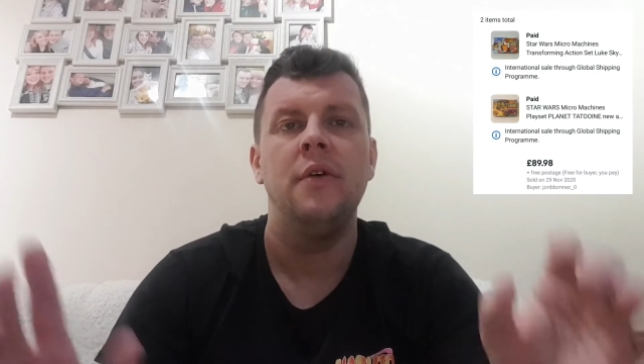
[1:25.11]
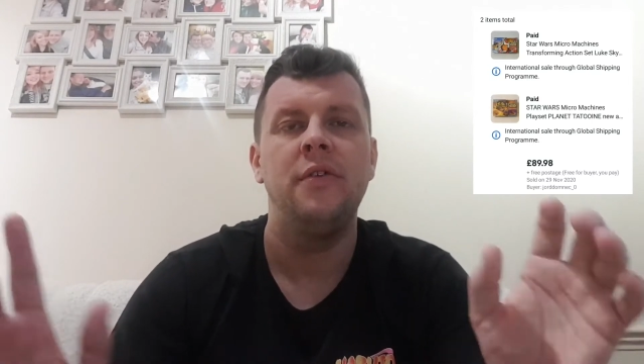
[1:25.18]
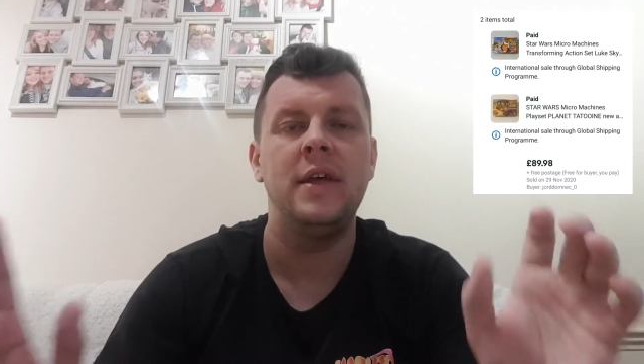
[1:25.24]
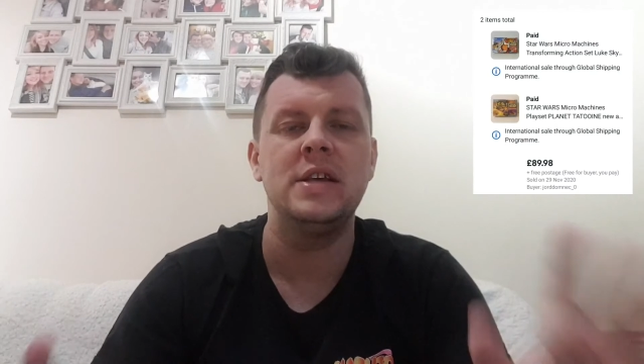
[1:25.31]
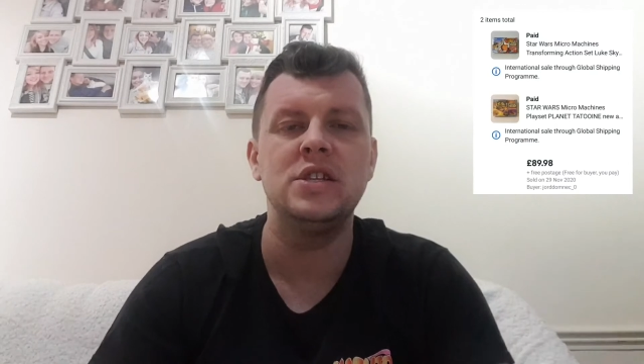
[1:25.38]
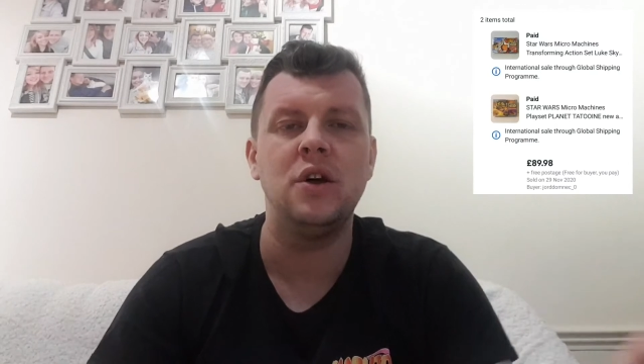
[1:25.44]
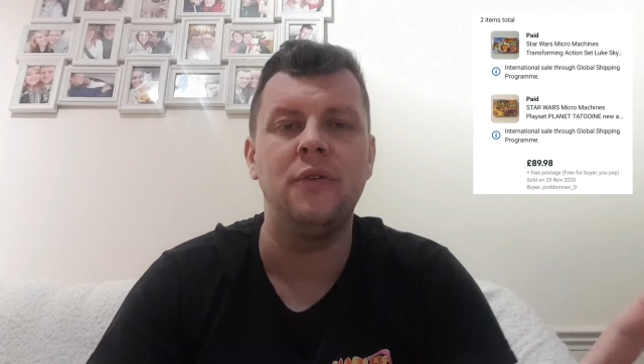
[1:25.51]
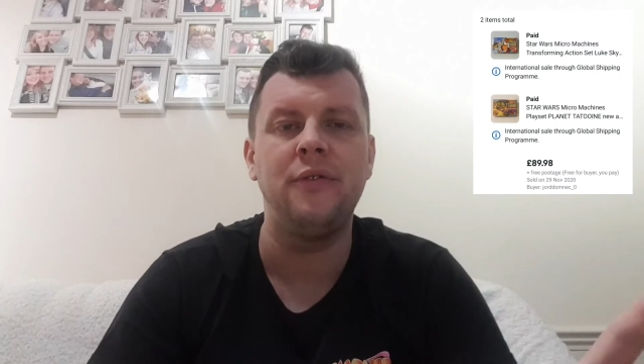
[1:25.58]

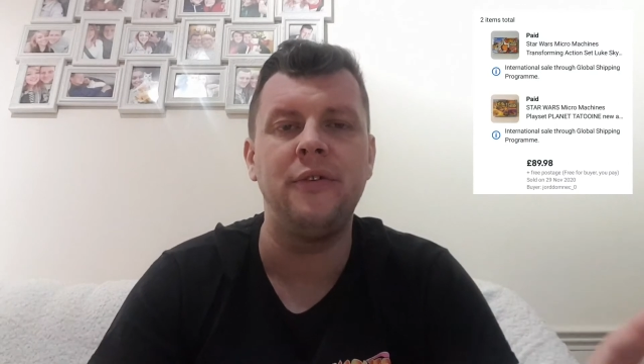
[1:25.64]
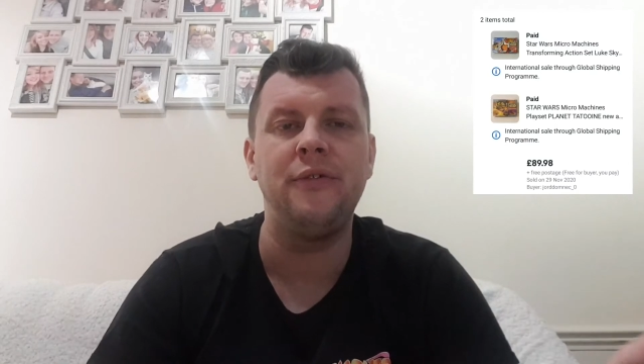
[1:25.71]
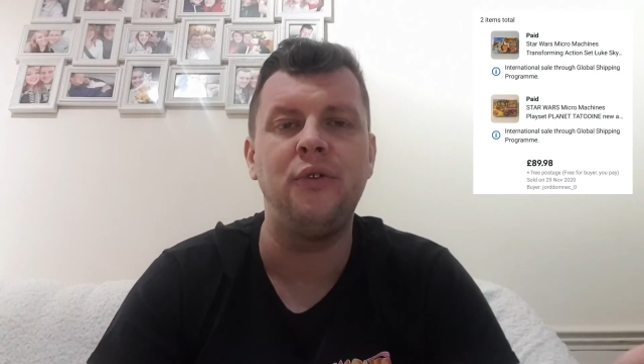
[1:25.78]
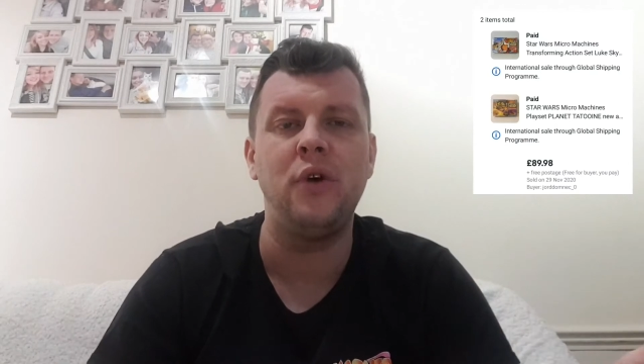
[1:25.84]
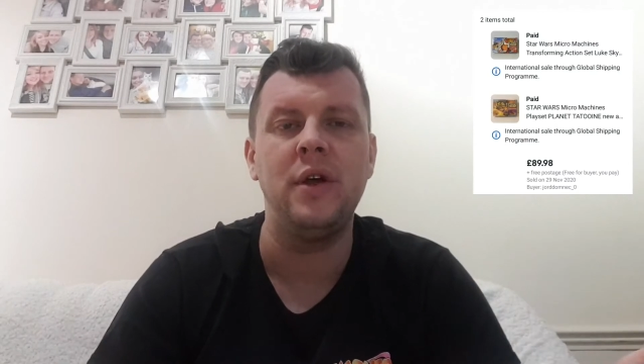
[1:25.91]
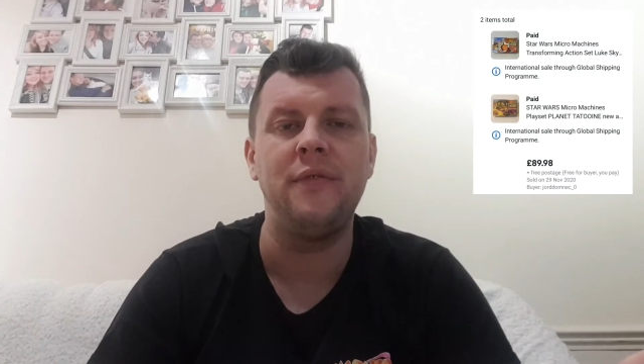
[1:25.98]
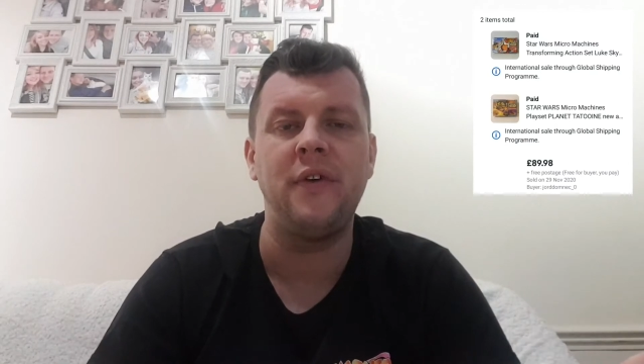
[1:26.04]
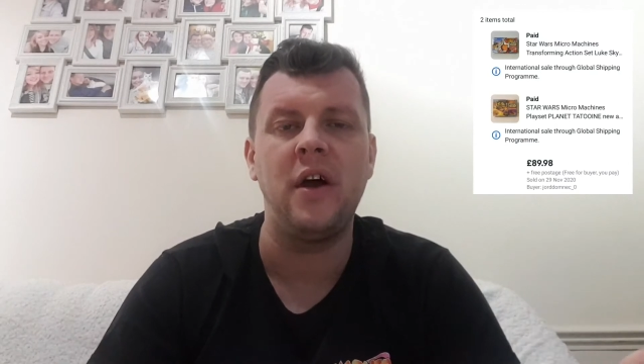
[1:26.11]
They sold for
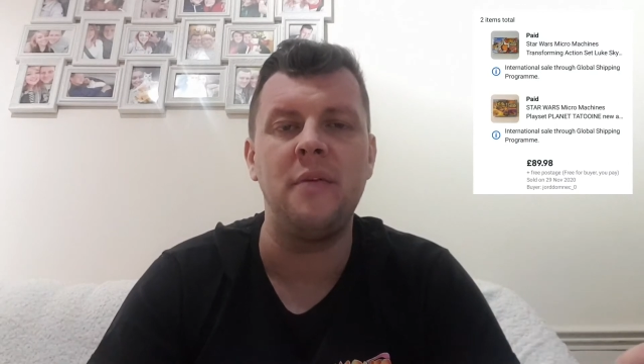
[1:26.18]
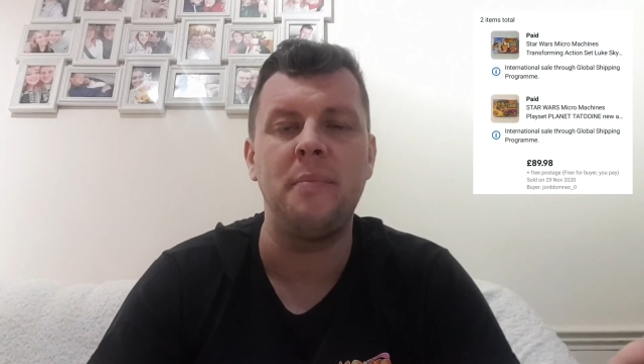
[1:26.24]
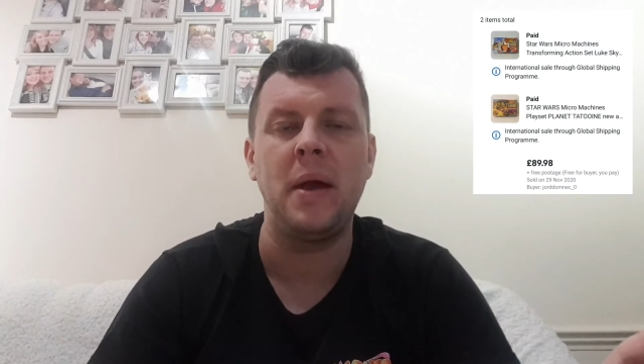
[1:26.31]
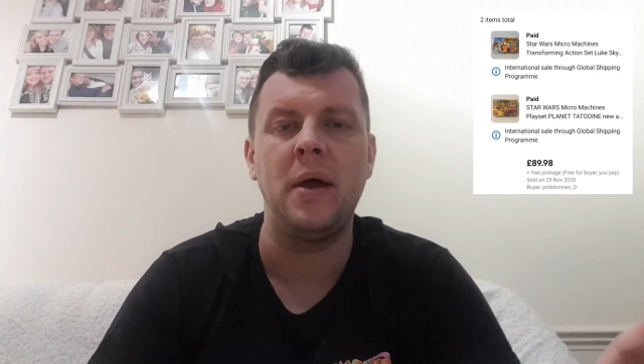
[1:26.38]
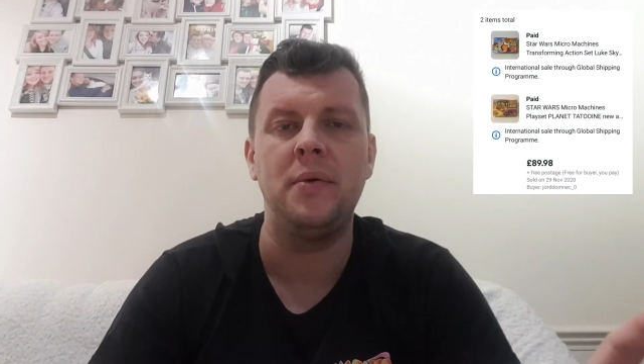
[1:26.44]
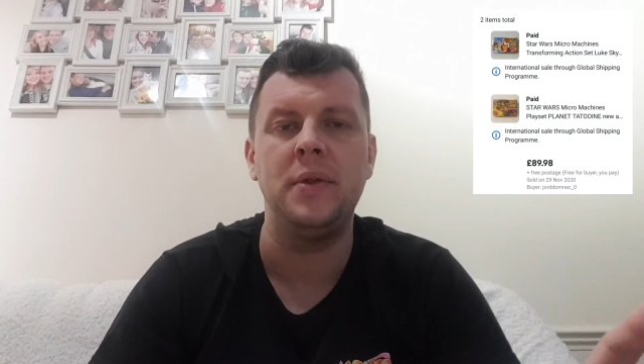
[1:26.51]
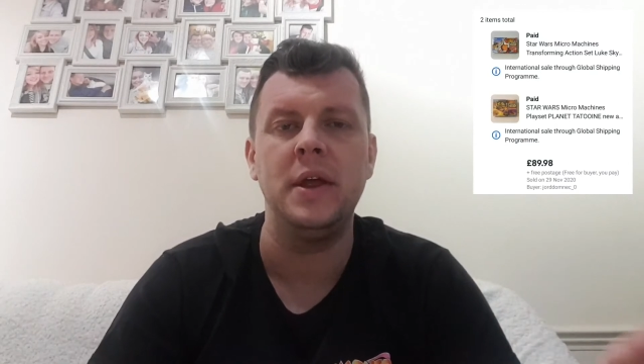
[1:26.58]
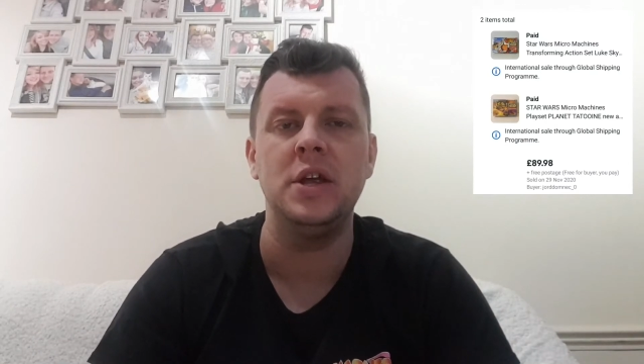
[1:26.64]

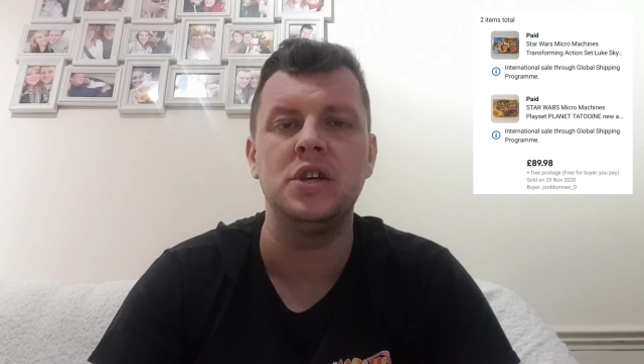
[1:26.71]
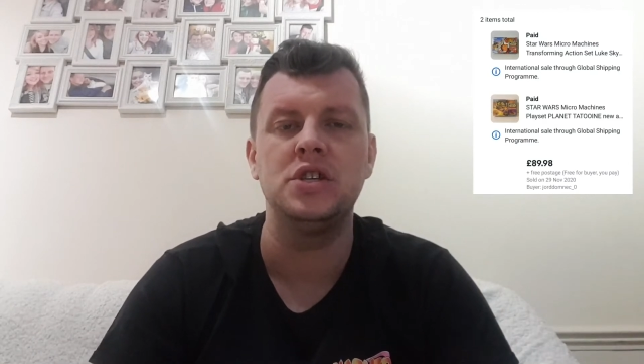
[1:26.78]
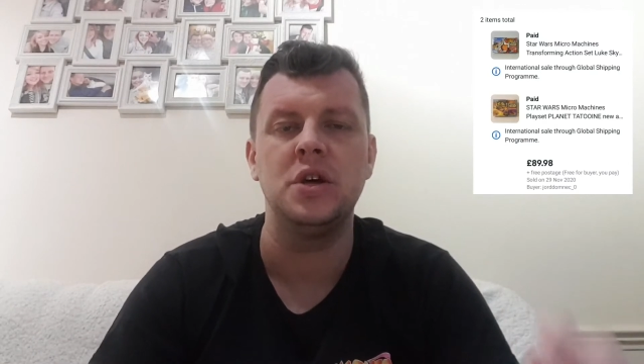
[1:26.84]
£45 each,